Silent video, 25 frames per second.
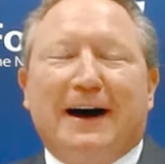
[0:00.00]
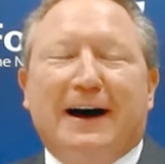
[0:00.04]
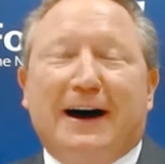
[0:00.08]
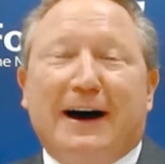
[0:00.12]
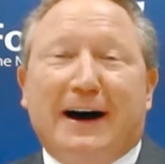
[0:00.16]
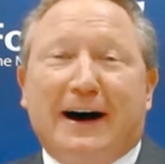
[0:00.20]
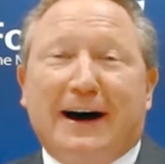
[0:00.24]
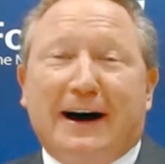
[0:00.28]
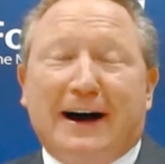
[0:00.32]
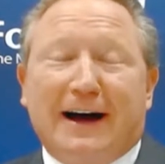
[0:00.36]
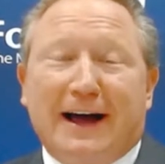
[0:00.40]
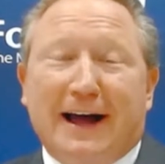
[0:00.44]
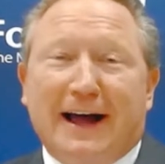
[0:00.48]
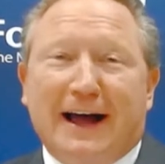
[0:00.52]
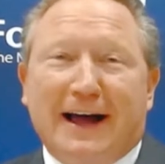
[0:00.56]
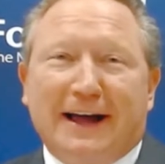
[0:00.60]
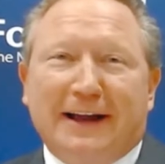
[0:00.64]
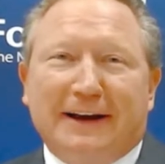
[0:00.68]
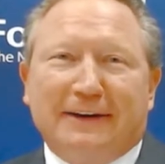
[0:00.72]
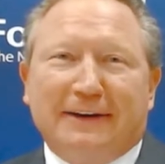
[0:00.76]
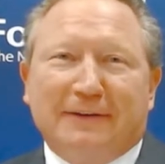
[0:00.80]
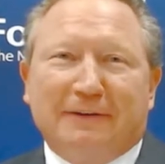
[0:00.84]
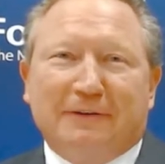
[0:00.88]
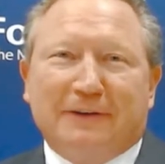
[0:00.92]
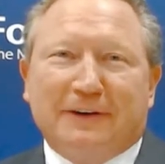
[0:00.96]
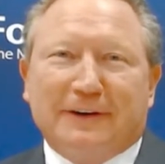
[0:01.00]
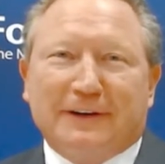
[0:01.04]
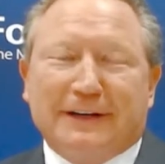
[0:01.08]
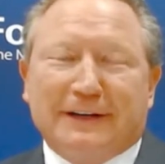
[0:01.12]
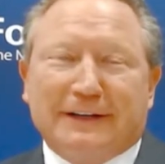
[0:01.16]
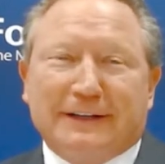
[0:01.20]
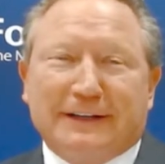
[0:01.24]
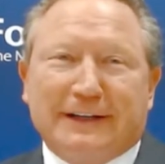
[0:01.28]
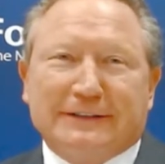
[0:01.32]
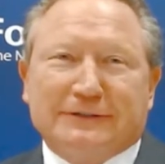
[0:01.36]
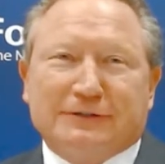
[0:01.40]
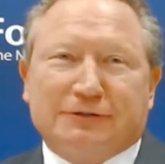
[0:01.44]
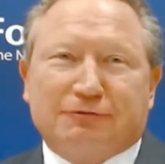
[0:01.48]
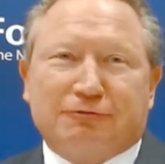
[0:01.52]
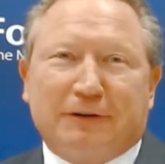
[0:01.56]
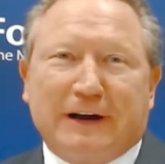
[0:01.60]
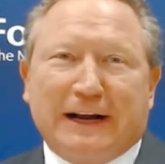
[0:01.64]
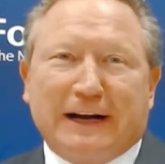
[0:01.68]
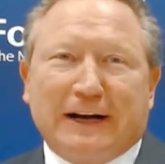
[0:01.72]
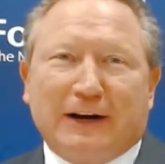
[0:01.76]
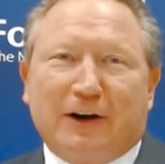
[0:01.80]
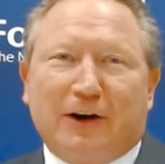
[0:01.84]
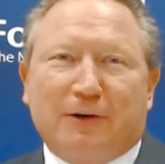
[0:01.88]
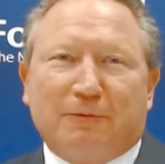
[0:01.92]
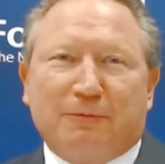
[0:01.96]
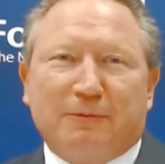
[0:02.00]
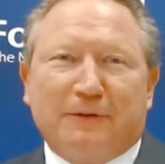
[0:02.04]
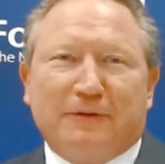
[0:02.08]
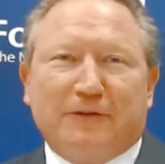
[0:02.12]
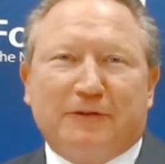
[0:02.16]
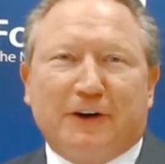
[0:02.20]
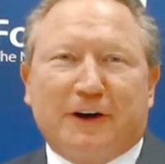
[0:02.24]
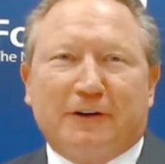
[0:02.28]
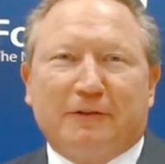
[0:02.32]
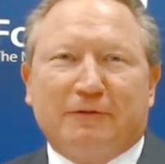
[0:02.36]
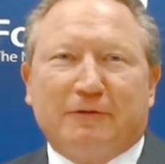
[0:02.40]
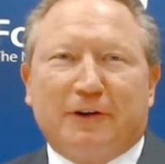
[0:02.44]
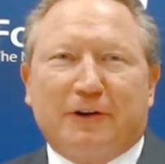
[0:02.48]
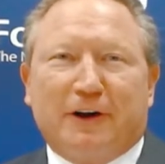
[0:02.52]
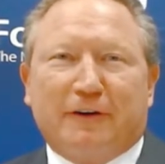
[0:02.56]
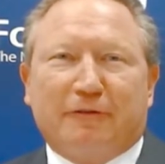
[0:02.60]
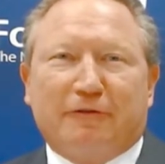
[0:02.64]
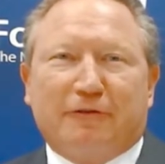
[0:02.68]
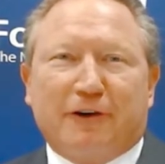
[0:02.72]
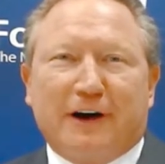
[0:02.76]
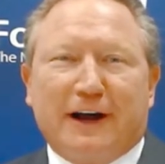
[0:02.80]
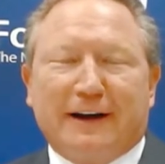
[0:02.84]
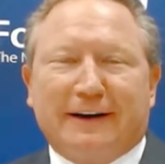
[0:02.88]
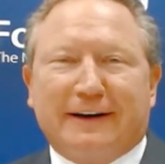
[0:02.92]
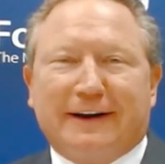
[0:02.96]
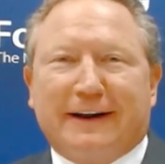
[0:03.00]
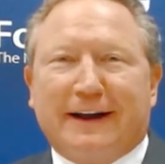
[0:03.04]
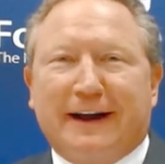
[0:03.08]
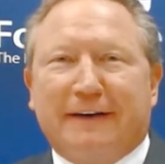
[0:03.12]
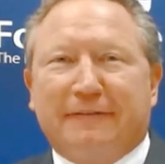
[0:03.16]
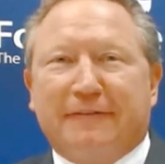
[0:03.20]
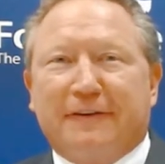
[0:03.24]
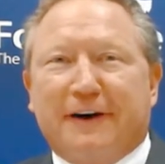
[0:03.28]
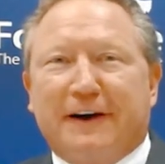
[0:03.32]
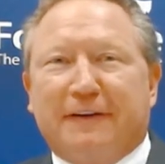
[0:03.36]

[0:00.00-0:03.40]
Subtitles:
And let's rattle on. We've got a lot of ground to cover.